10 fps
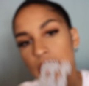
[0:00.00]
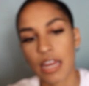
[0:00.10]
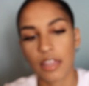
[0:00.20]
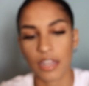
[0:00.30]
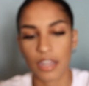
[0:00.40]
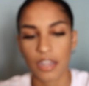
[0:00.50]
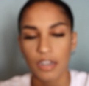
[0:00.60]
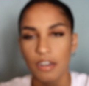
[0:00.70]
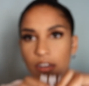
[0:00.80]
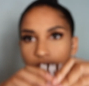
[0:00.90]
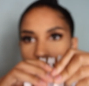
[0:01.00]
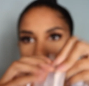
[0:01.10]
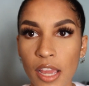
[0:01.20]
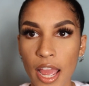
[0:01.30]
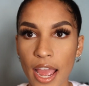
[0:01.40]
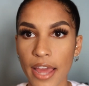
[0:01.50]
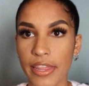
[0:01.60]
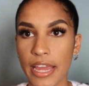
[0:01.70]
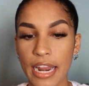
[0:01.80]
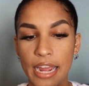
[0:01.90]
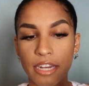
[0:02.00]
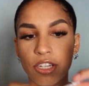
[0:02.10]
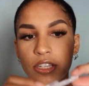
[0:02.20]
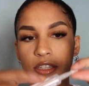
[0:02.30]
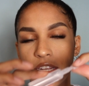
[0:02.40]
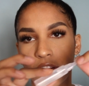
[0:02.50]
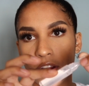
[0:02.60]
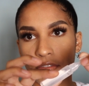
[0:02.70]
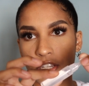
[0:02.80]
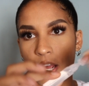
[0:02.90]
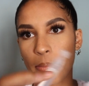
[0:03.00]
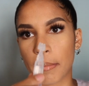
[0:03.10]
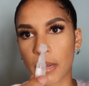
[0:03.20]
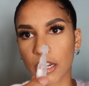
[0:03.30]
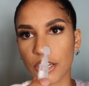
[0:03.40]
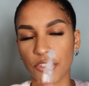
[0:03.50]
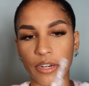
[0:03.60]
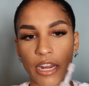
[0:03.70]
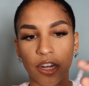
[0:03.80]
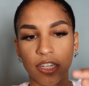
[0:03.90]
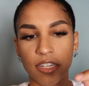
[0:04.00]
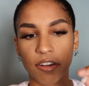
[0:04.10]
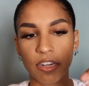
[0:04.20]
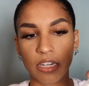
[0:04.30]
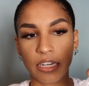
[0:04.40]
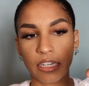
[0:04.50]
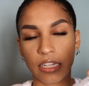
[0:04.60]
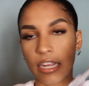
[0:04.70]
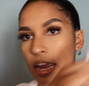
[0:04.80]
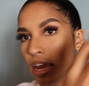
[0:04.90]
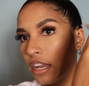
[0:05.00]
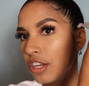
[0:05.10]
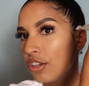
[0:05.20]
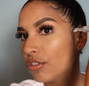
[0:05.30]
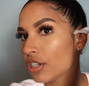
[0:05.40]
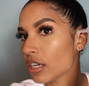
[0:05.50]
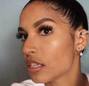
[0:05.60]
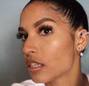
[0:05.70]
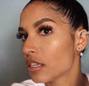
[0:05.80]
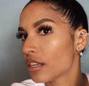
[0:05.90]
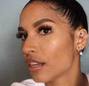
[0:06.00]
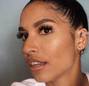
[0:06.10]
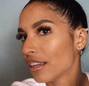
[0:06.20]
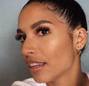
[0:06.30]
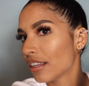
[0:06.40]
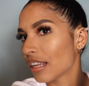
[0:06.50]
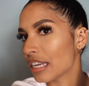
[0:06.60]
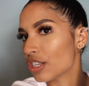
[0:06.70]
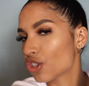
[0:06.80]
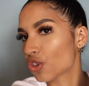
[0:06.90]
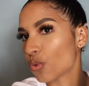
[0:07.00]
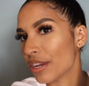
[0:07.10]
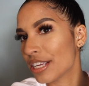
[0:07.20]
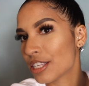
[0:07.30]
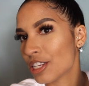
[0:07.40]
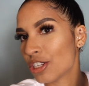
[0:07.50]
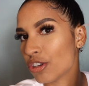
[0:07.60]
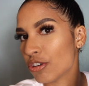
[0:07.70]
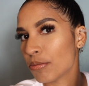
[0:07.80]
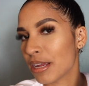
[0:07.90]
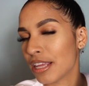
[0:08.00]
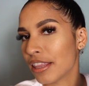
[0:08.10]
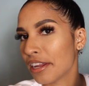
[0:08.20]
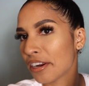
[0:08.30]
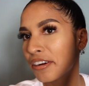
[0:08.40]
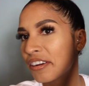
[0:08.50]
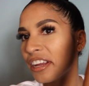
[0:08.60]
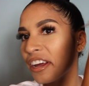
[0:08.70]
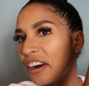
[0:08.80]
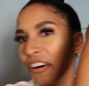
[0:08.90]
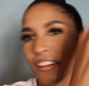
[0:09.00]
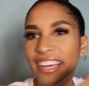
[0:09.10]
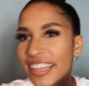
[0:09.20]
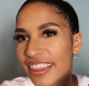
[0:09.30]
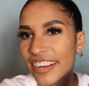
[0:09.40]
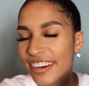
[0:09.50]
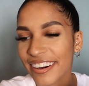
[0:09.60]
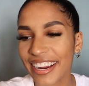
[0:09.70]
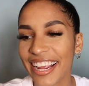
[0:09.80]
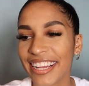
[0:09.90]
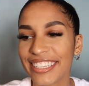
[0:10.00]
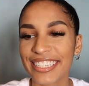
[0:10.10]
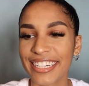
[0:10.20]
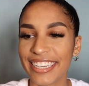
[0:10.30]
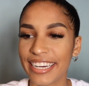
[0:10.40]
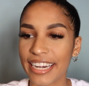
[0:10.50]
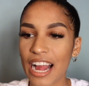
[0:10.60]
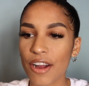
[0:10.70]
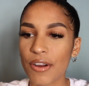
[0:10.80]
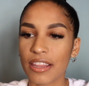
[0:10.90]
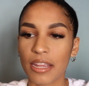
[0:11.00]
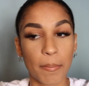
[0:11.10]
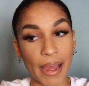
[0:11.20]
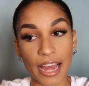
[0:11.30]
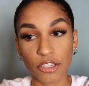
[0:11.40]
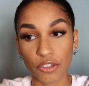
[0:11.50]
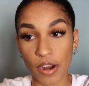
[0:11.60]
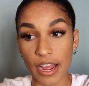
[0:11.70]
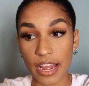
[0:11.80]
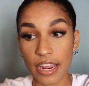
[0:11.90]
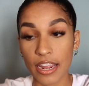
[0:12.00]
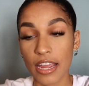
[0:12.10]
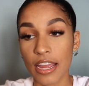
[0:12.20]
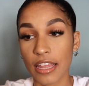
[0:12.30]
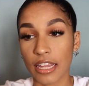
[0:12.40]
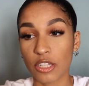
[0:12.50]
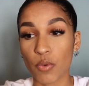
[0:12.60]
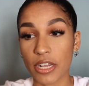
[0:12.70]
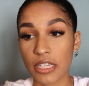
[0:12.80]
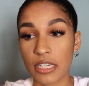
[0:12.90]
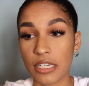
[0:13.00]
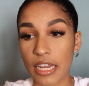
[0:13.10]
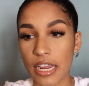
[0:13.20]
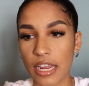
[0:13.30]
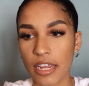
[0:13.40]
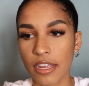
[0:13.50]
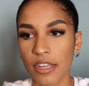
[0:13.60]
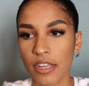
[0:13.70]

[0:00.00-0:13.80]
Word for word: and then I just and then I just tear off the top I'm not gonna do it now because I already cleaned it and you just like squeeze the tube in there, get all in there and clean it out and then pat dry. And that's once a day.